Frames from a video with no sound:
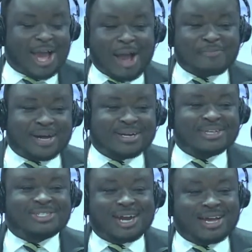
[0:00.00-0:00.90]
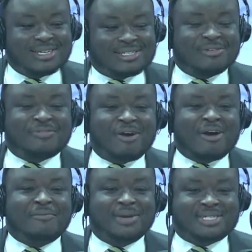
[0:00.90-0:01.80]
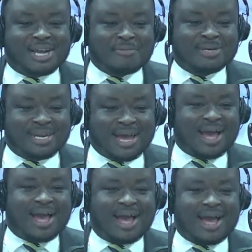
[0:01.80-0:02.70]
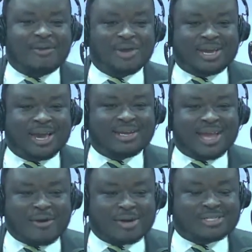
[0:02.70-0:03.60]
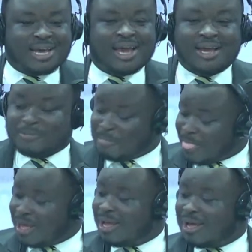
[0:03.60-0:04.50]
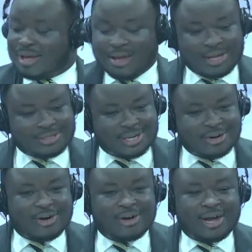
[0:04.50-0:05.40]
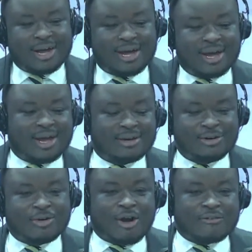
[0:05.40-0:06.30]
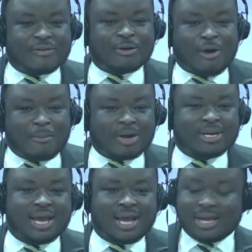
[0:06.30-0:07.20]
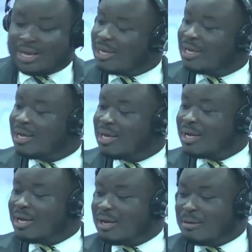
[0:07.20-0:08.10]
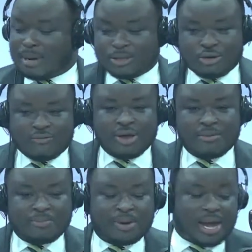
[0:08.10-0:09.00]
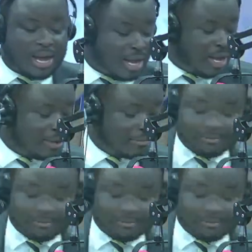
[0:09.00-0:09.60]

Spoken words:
up at the Extra East for Michia Munina weekend, I was there. And you know, you call Fim Commodia. I saw baby pa.